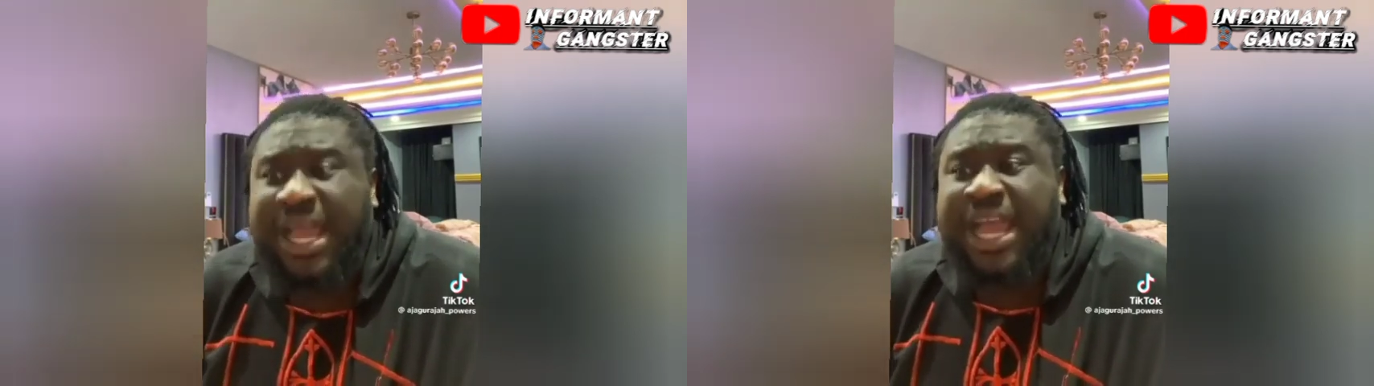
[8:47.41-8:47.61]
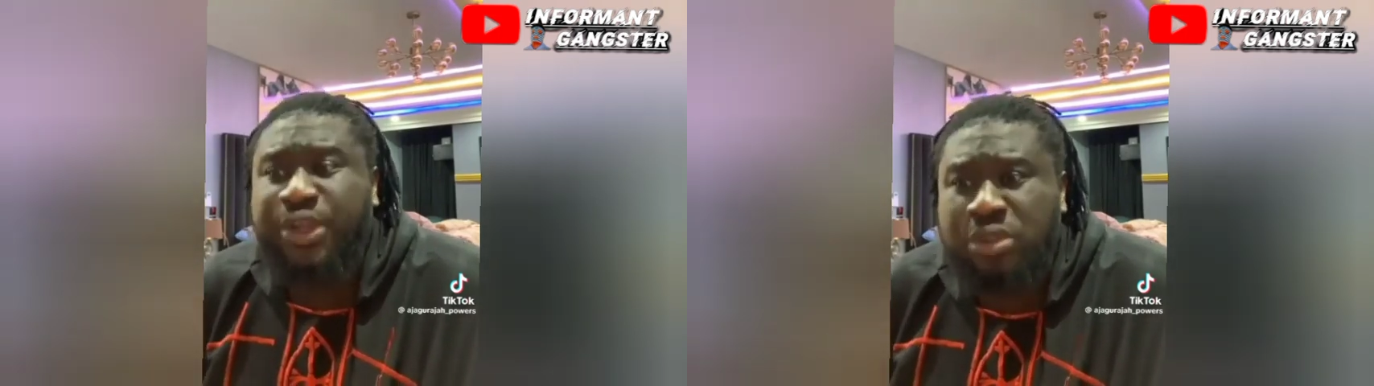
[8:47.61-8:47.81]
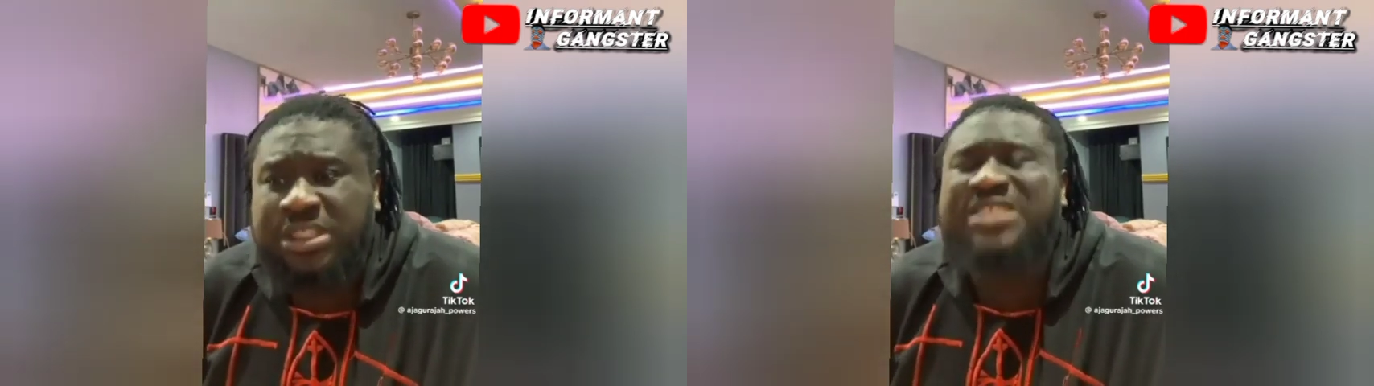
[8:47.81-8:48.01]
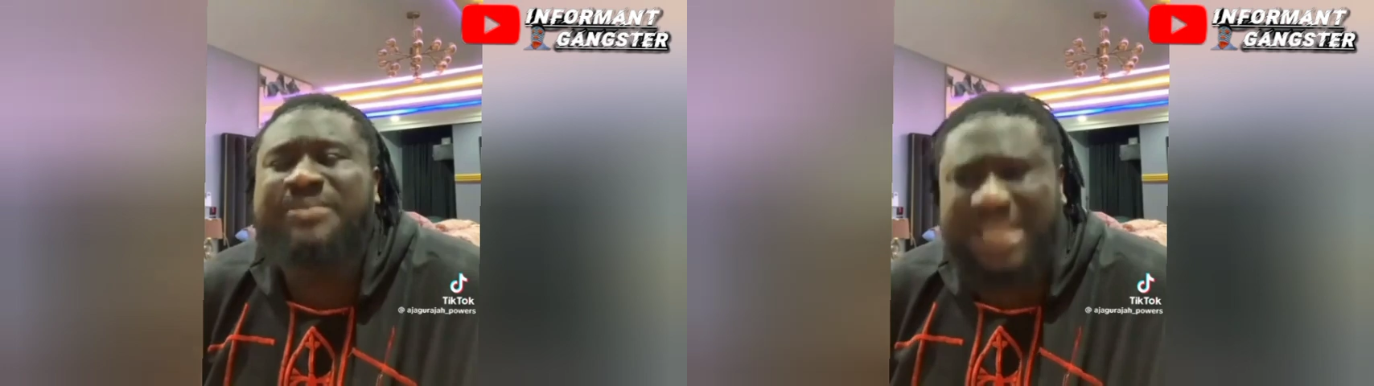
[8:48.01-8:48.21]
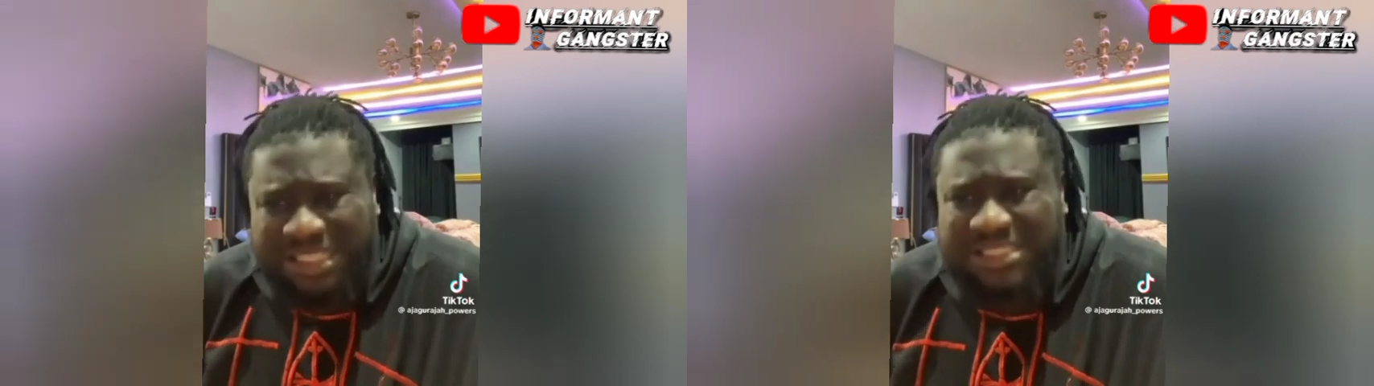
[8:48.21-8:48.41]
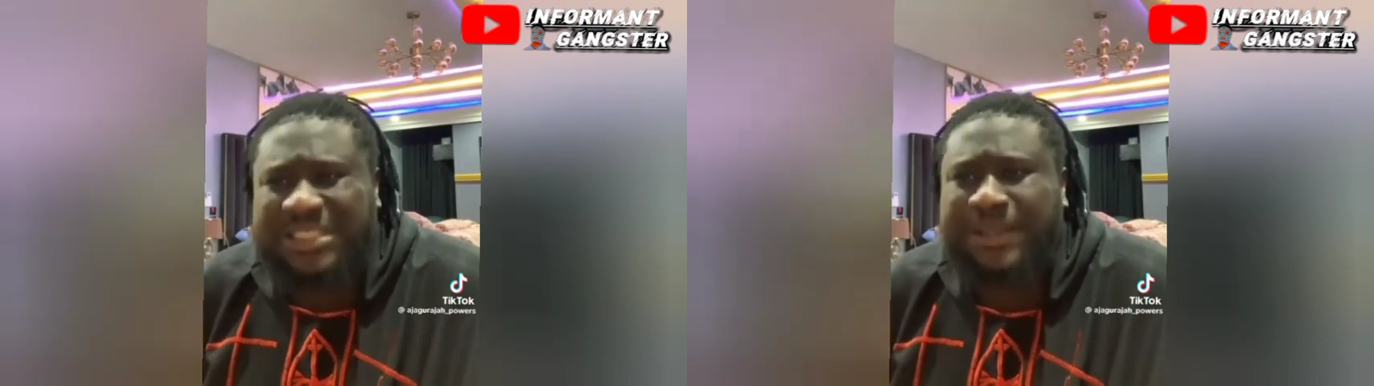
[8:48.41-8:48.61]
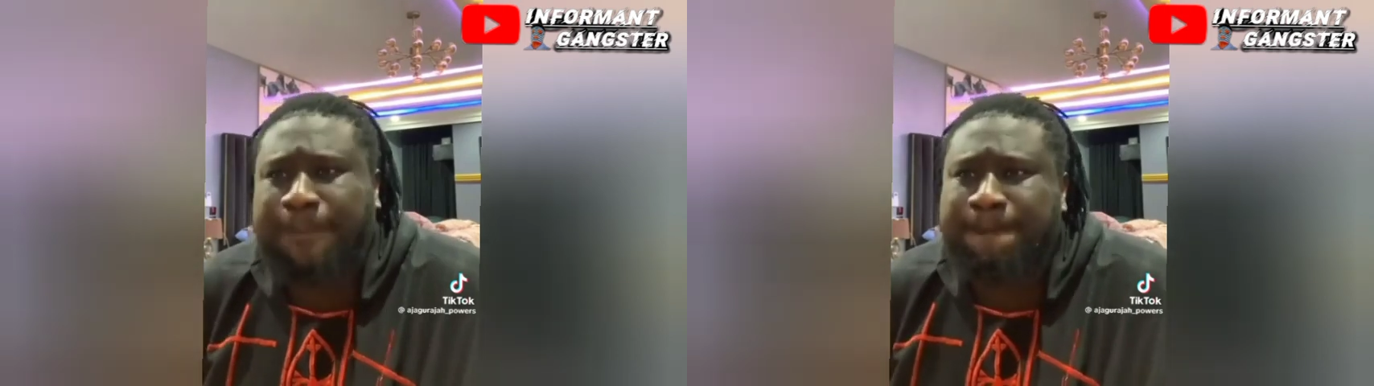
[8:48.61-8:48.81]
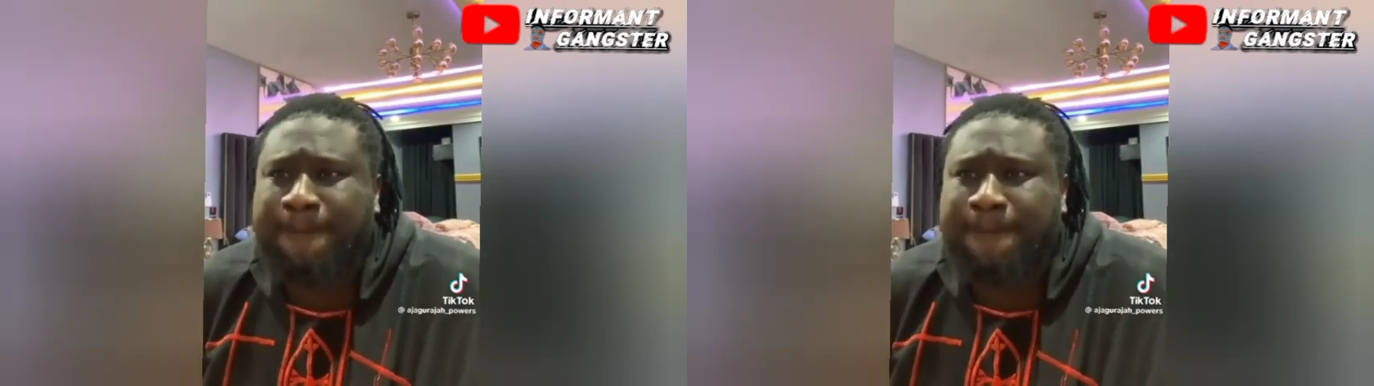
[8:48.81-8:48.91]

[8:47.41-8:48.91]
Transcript: I use it, Medase.